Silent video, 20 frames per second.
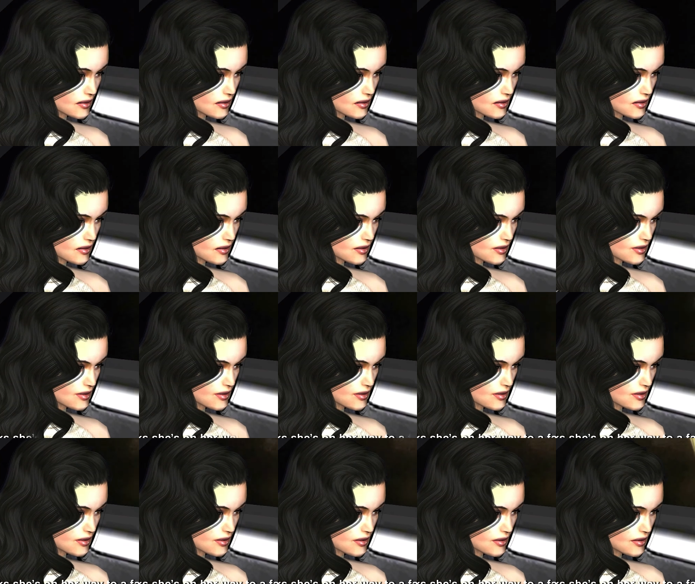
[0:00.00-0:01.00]

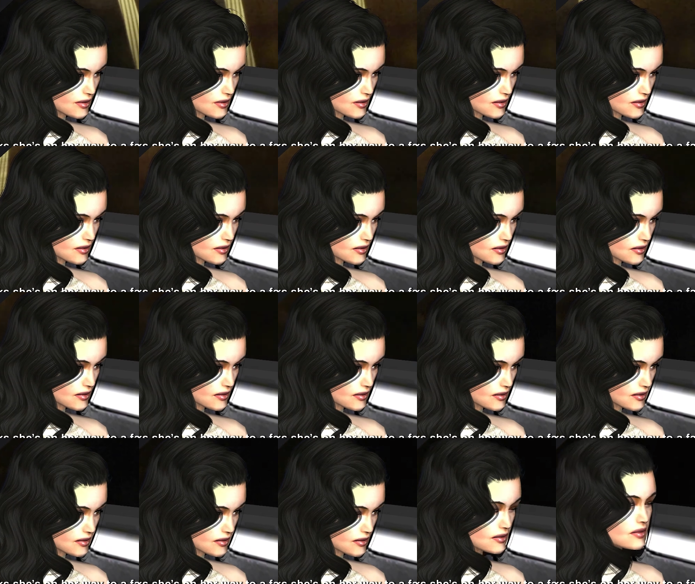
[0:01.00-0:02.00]

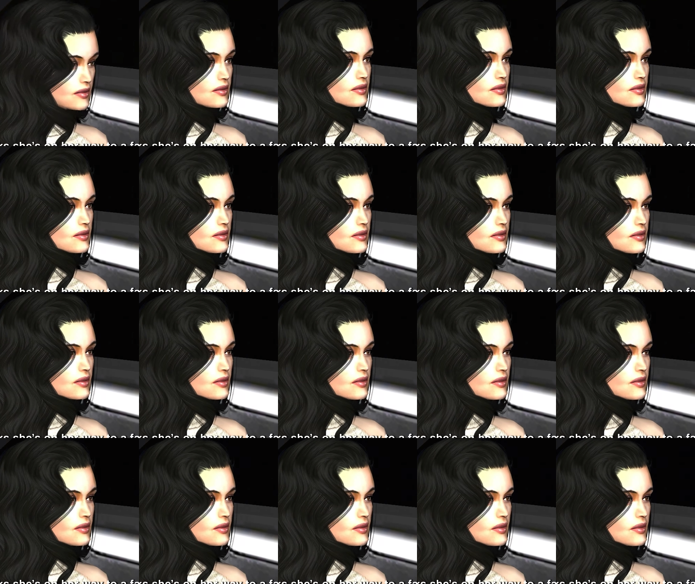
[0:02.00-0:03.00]

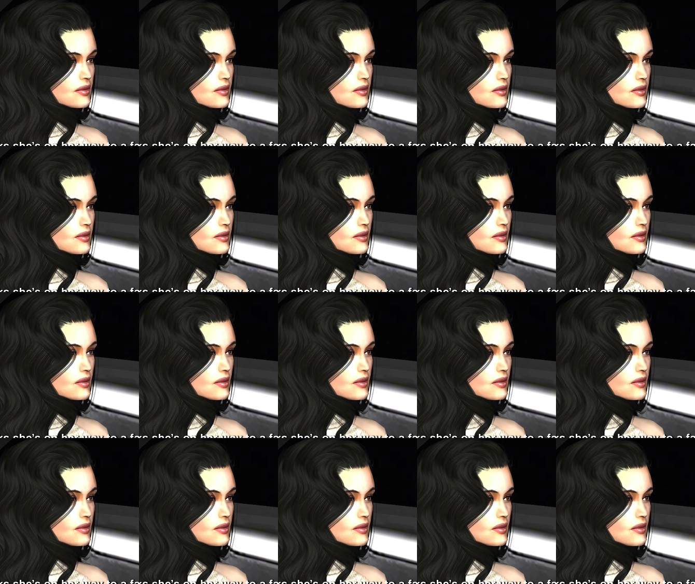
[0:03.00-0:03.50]
Nobody speaks.